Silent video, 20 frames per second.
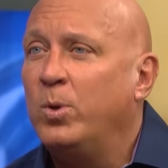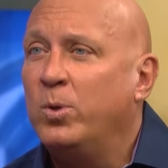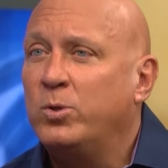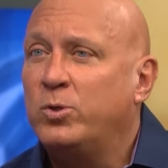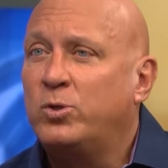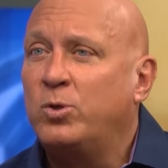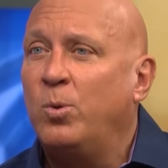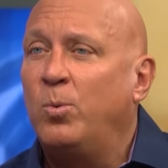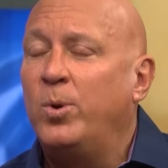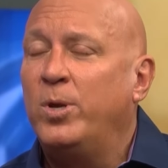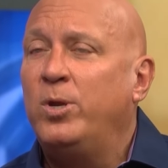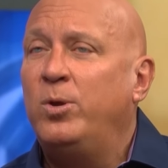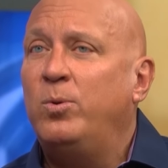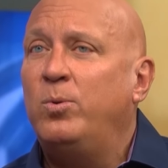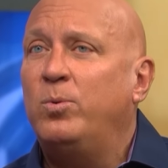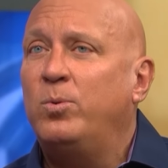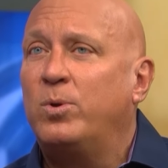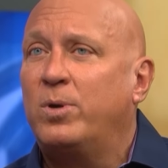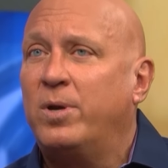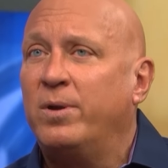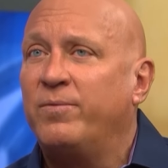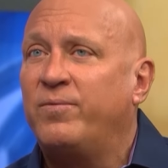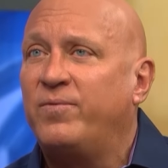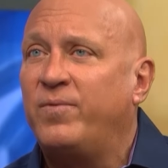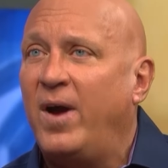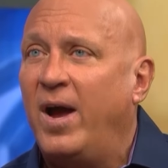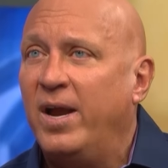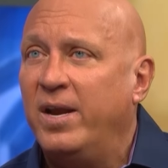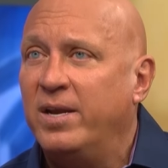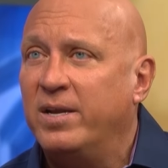So when you
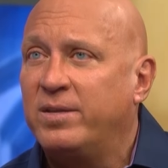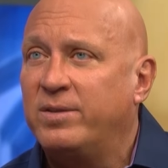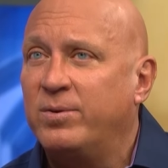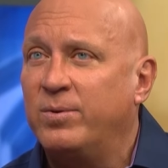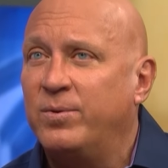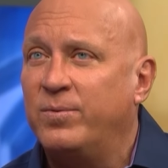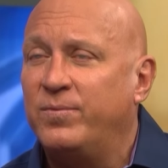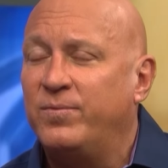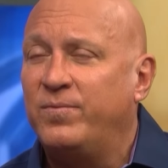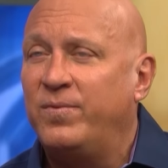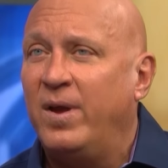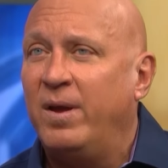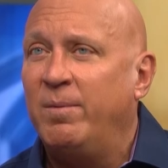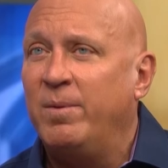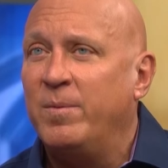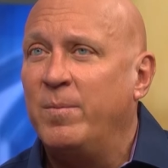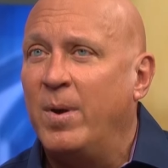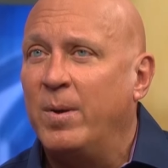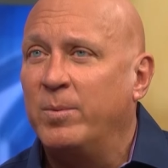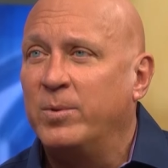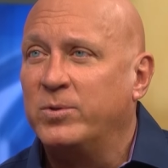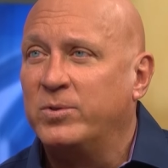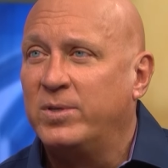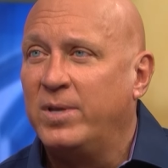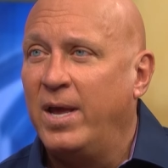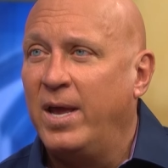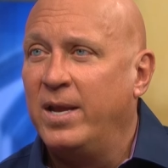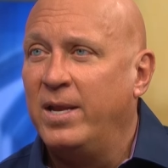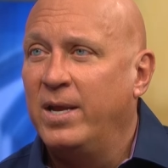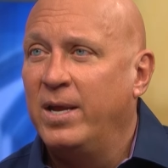confided to family members
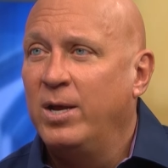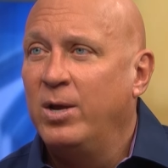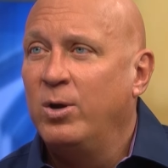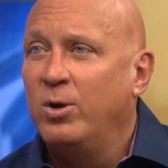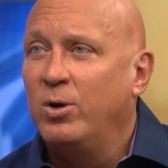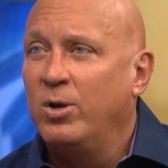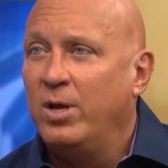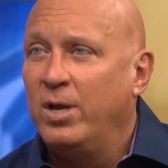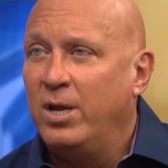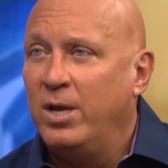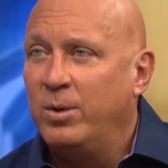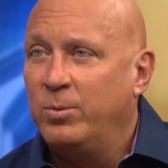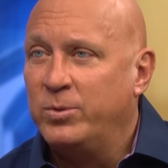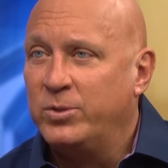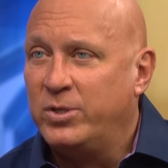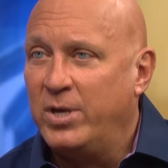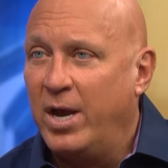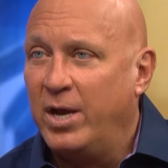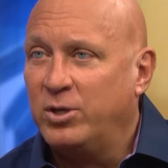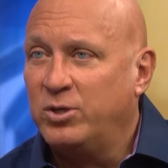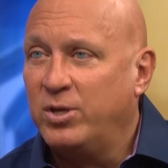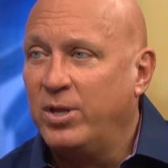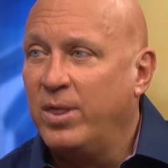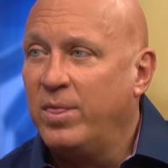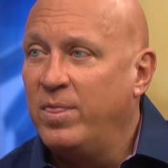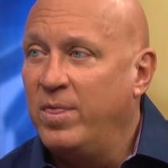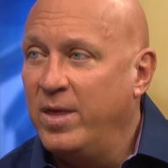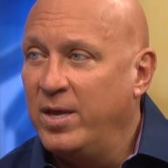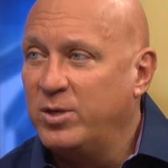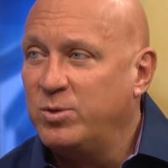that it was actually
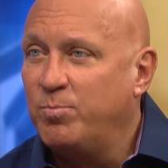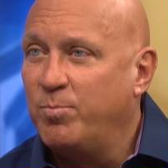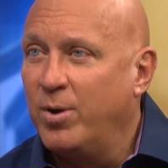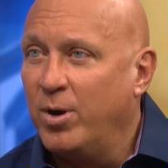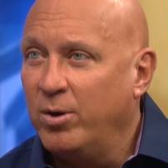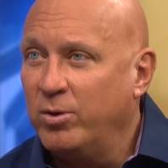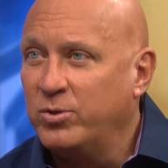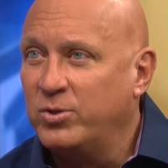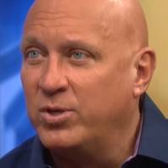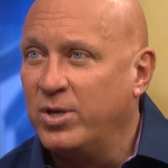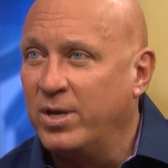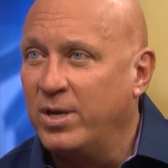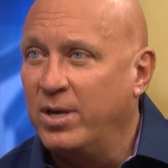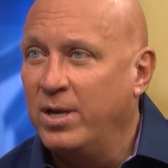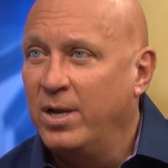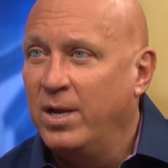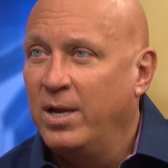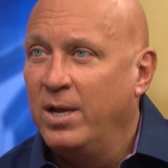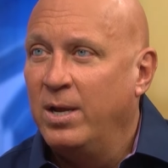this person.